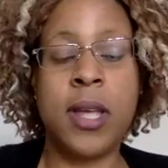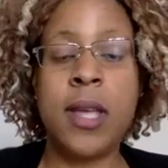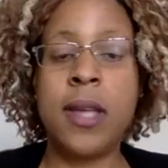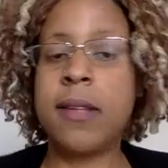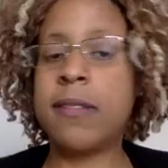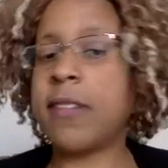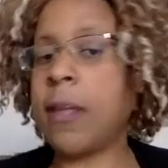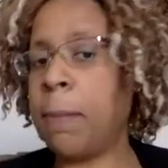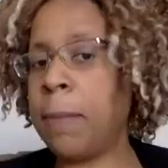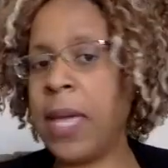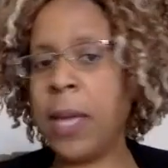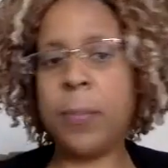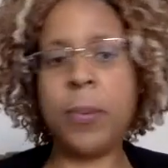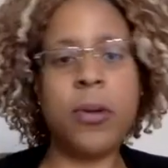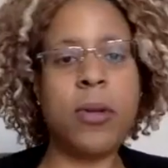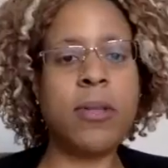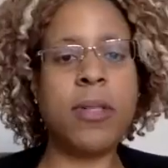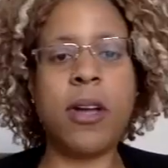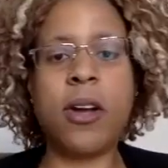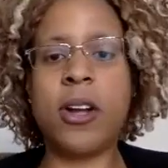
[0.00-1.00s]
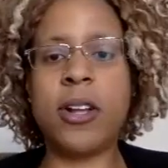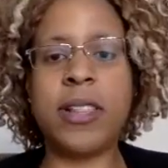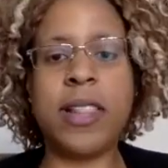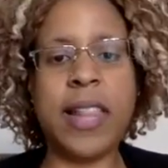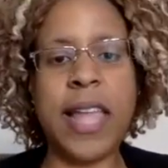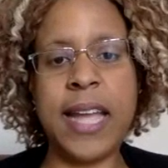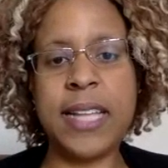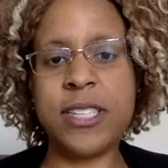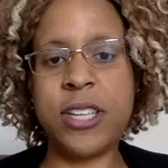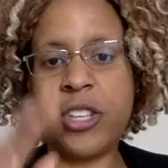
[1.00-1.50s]
Some people
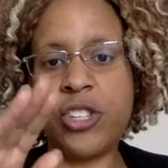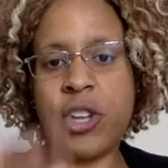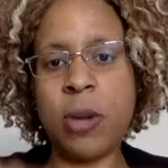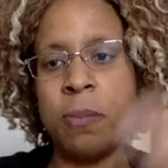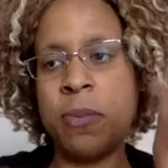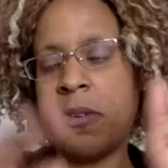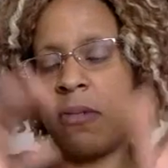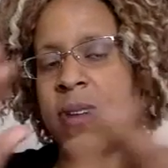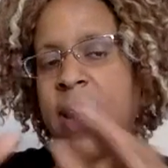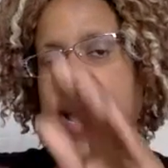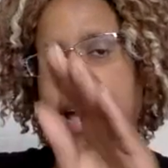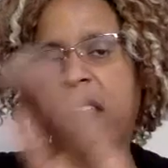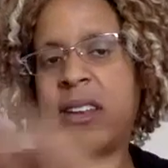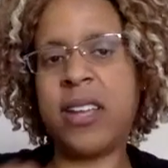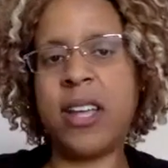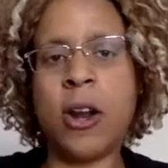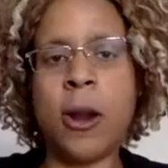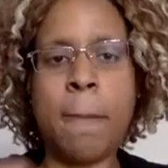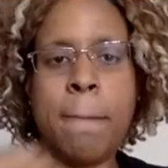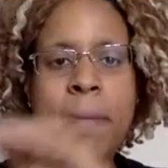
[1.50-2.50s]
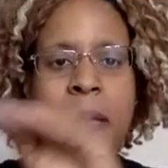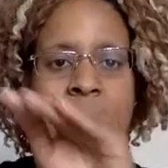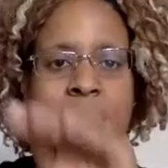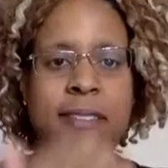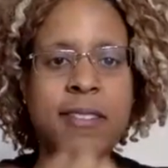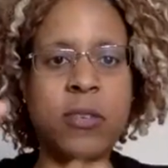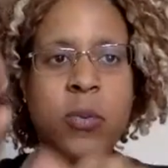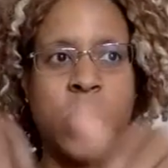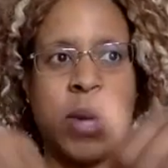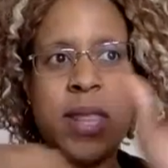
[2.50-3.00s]
like to jump around and are
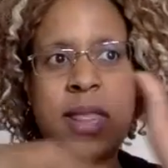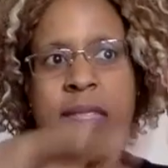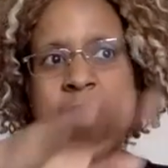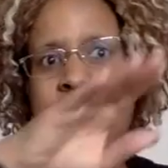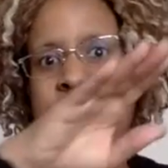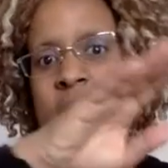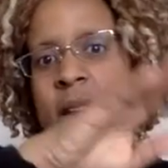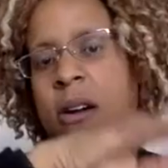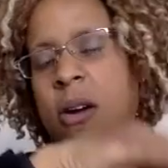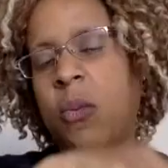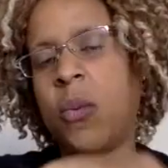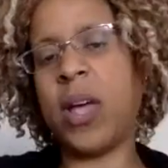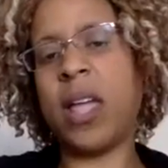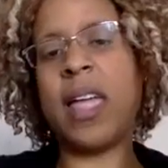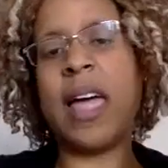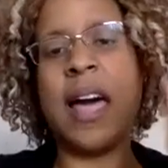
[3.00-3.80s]
best when they are well